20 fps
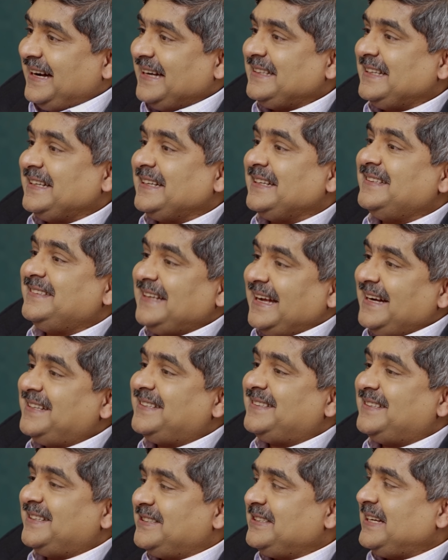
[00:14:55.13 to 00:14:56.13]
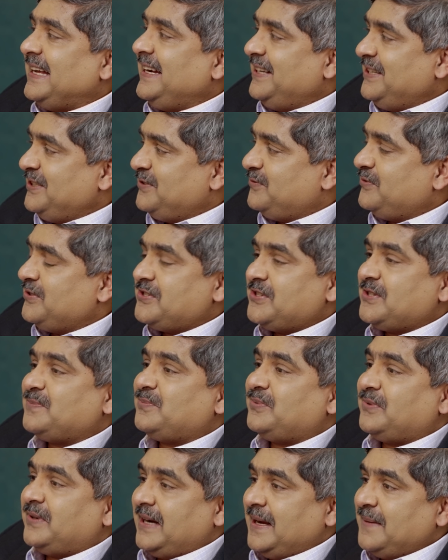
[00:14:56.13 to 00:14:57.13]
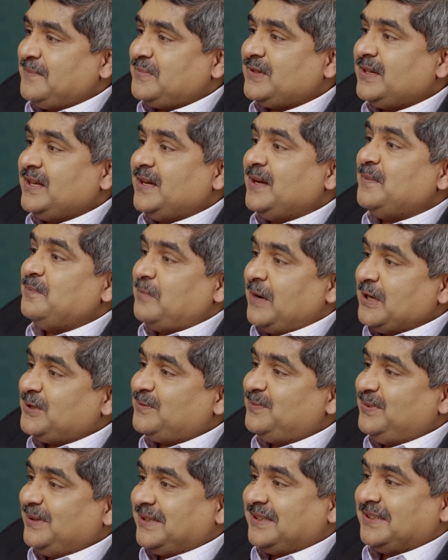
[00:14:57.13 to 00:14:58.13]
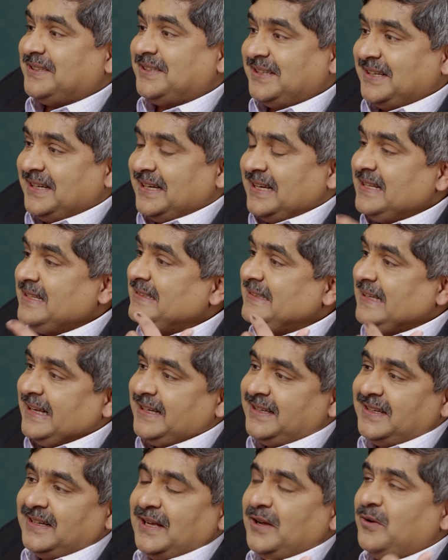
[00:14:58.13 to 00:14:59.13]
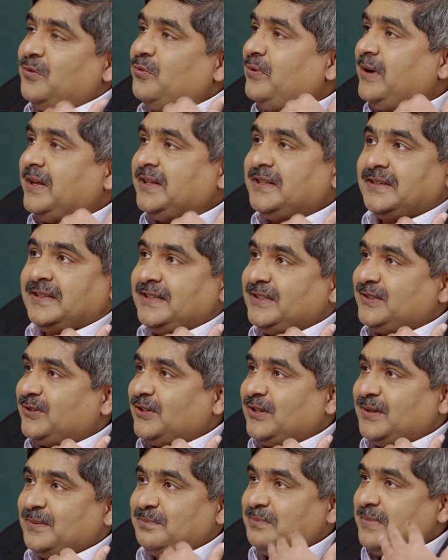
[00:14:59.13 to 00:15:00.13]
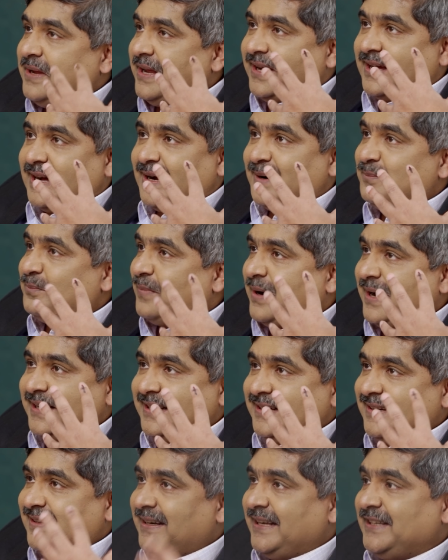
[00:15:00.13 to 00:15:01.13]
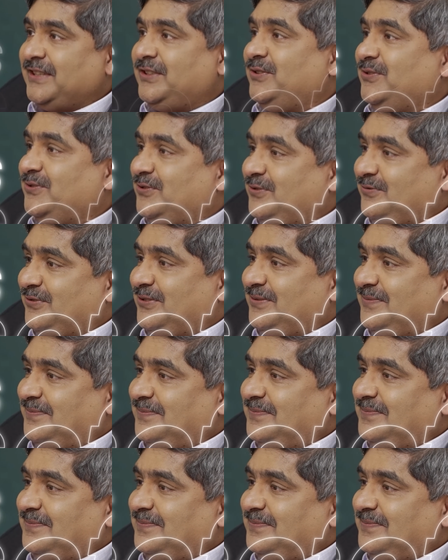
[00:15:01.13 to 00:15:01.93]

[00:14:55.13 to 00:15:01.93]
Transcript: i think that's the challenge which is perhaps much bigger than whether it's going to make our mind less useful